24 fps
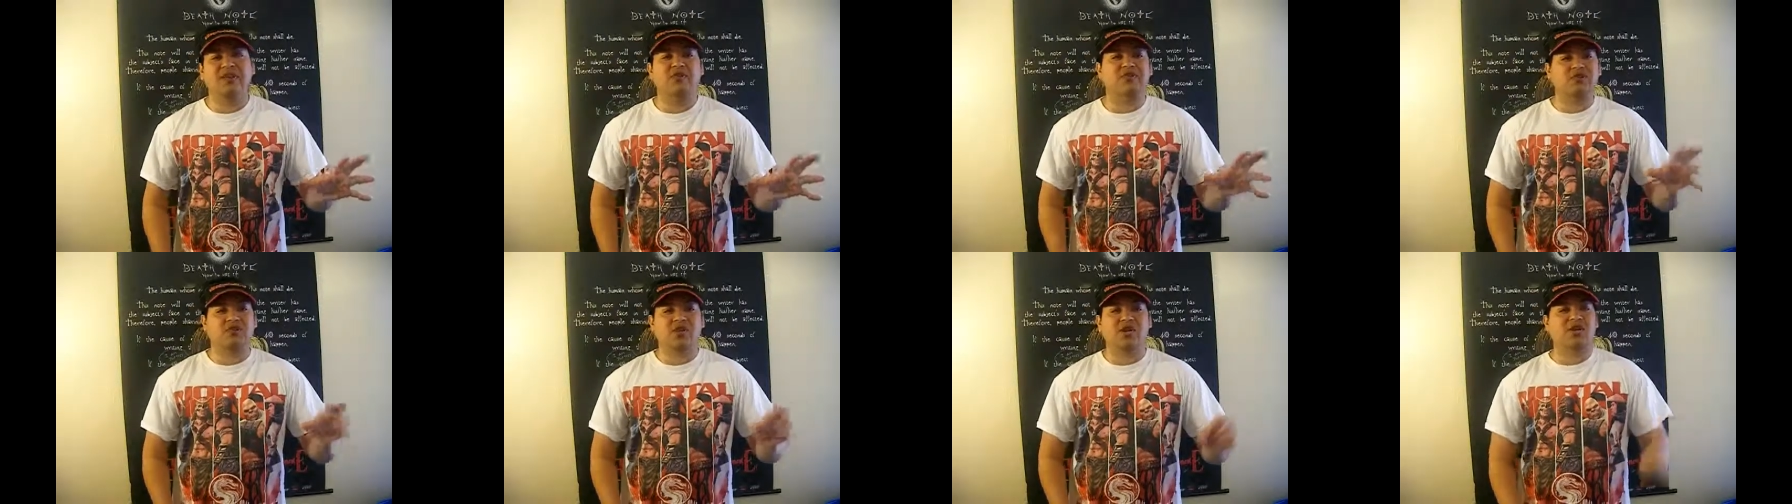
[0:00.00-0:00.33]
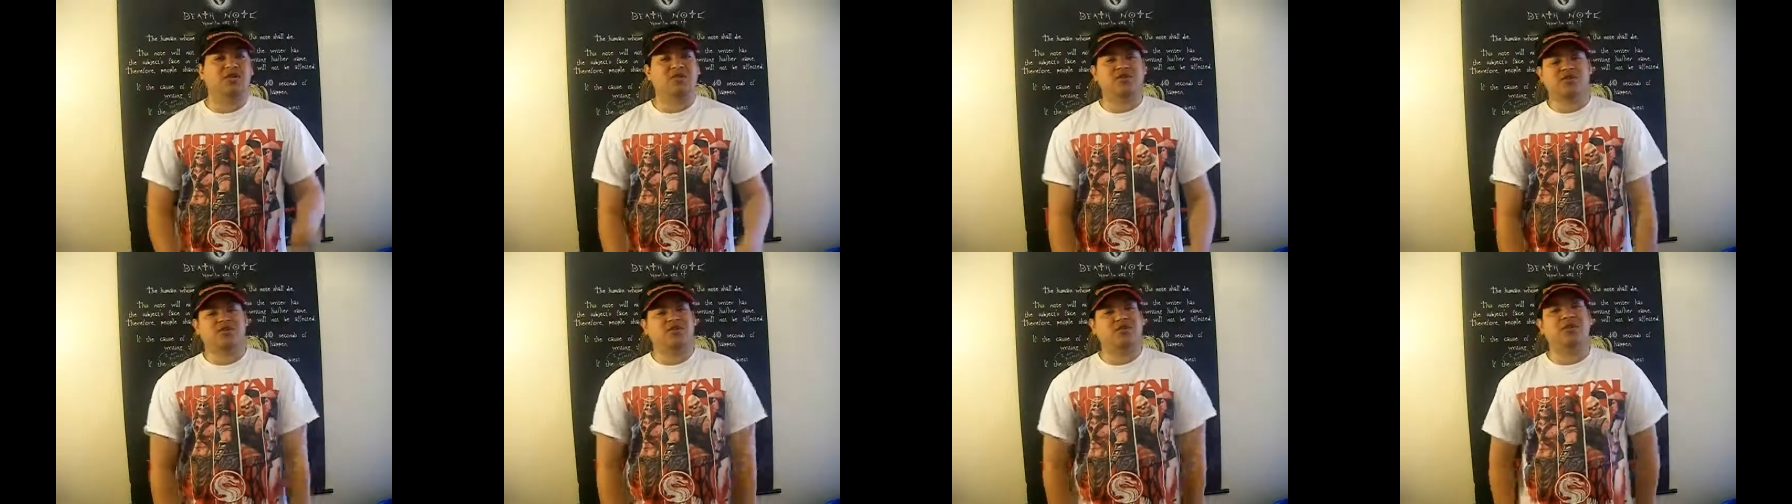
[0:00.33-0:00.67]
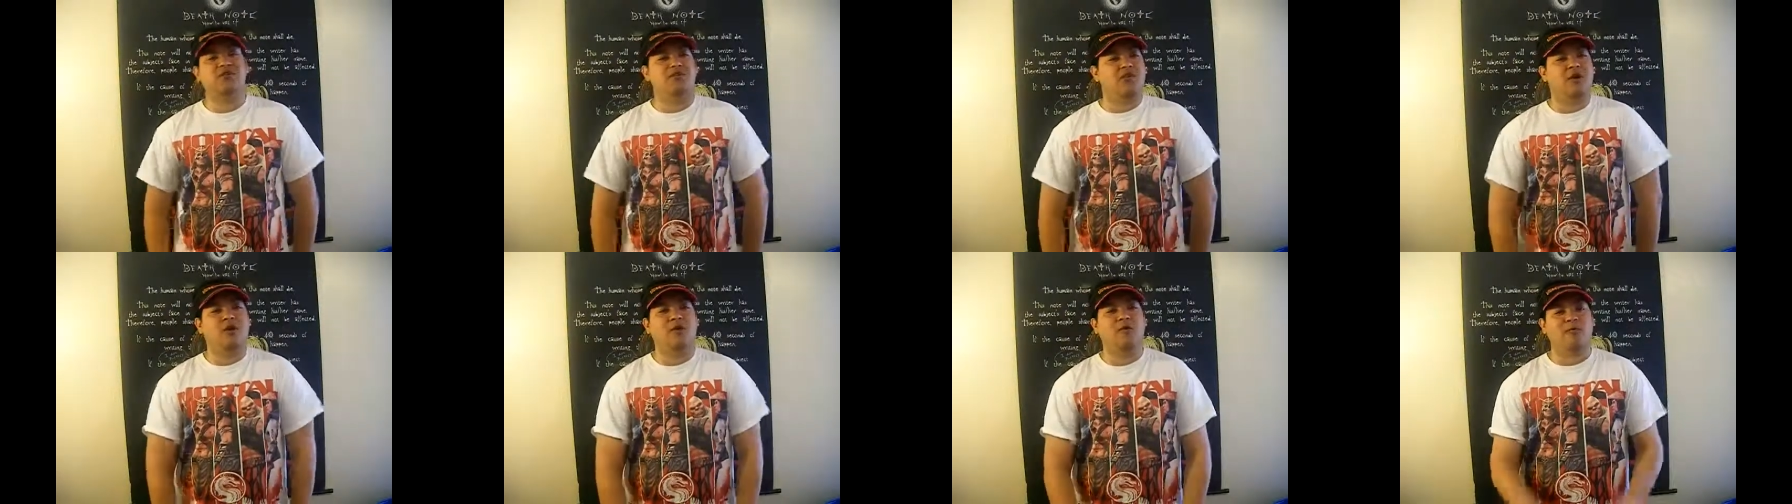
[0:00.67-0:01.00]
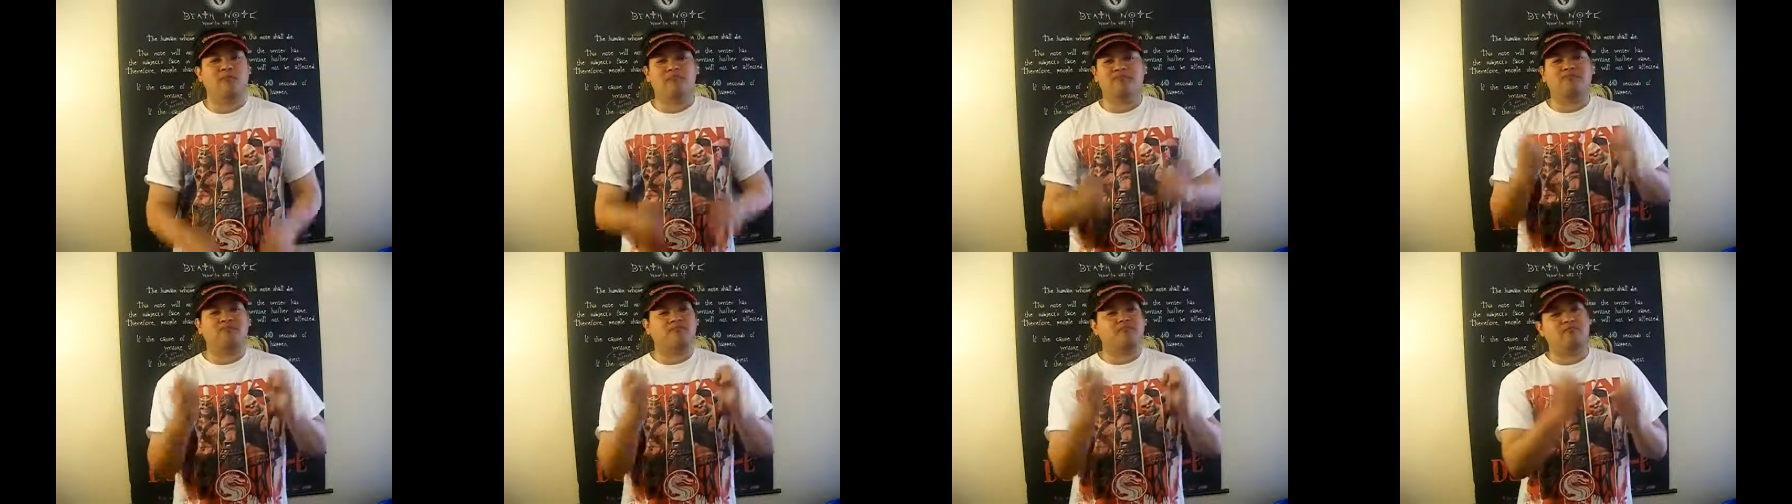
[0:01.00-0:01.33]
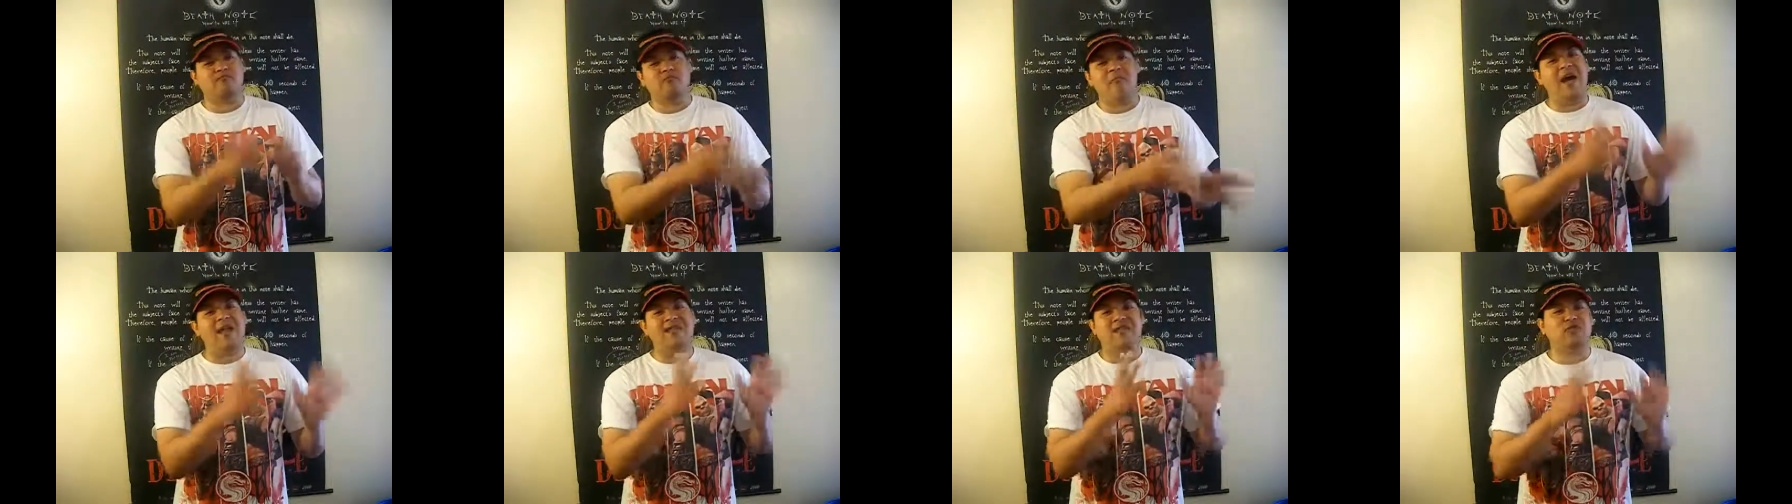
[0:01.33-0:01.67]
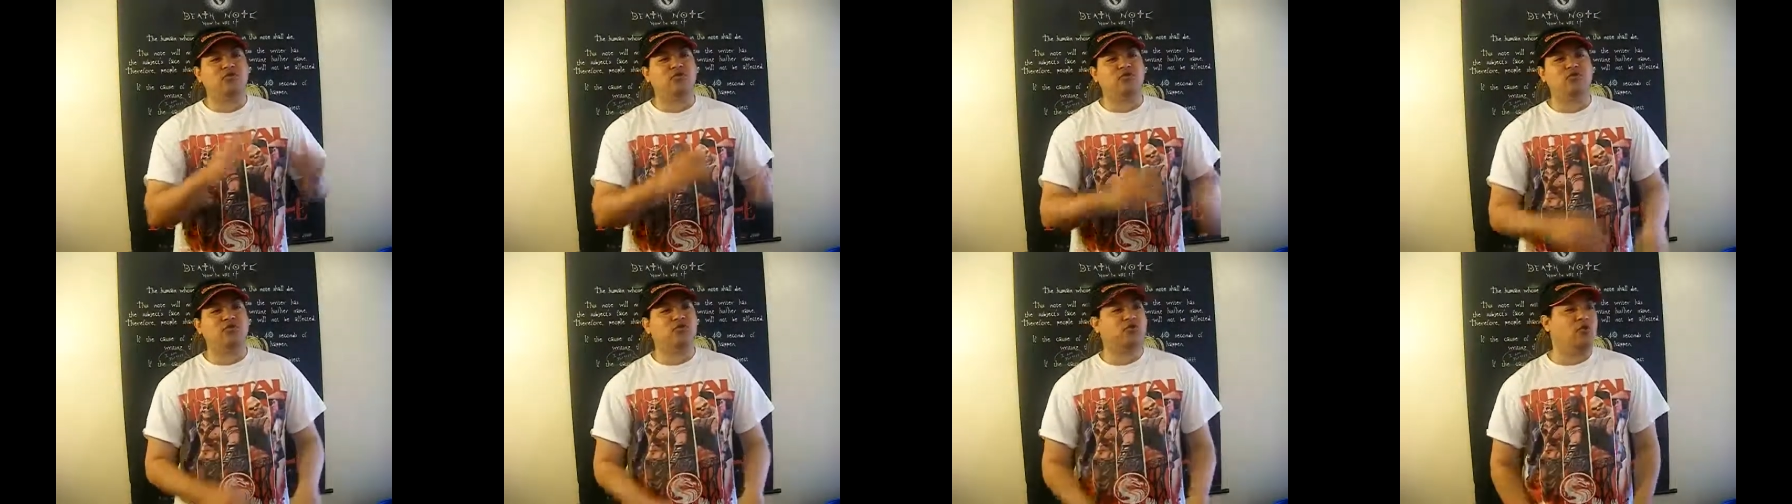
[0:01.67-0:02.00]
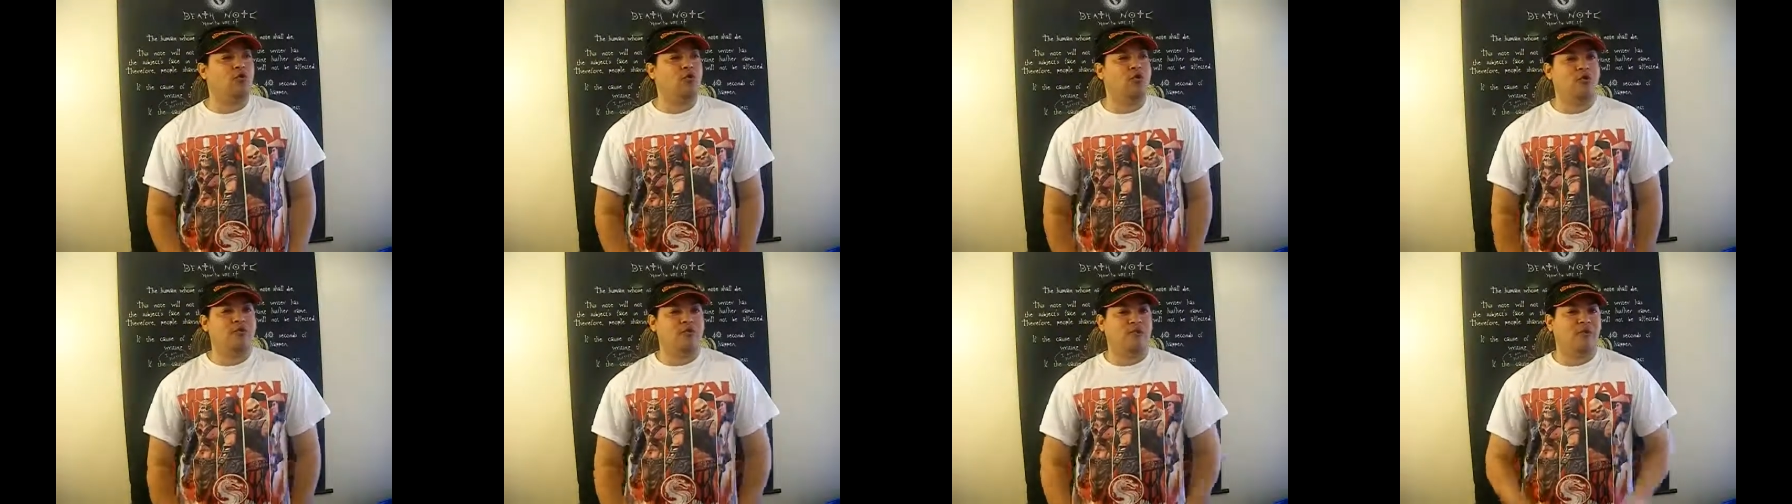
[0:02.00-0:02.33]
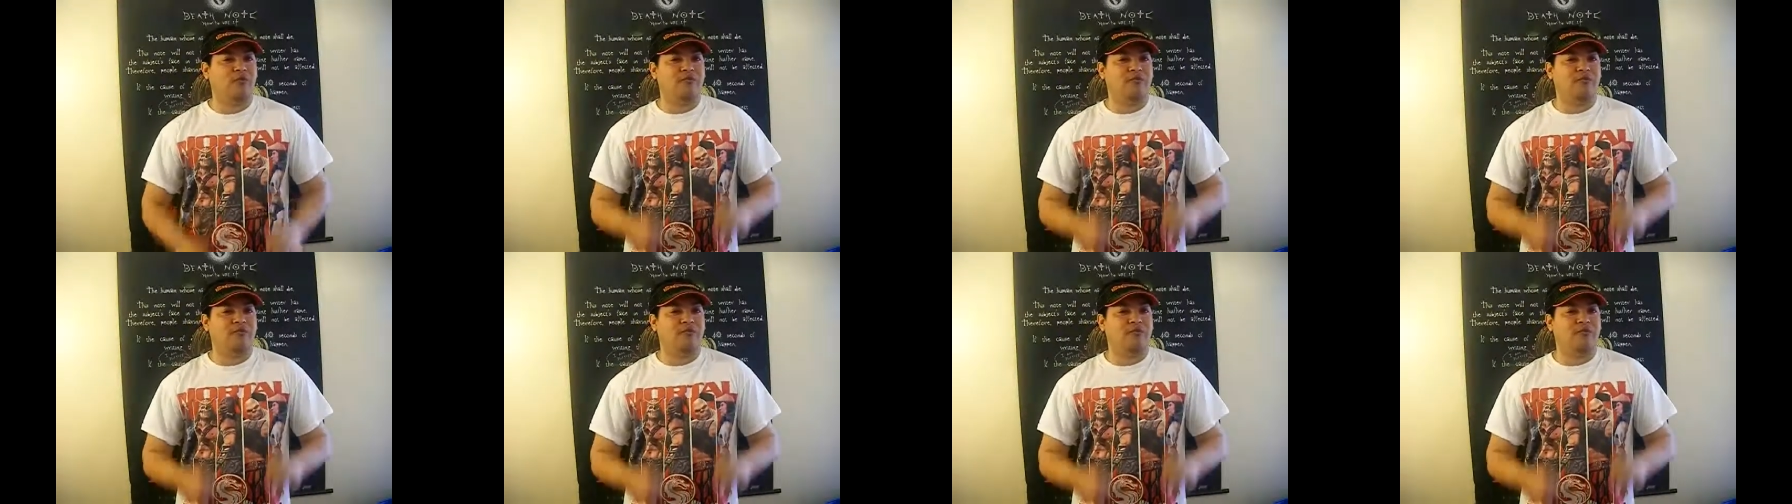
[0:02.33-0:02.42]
It's just, you know, magical sword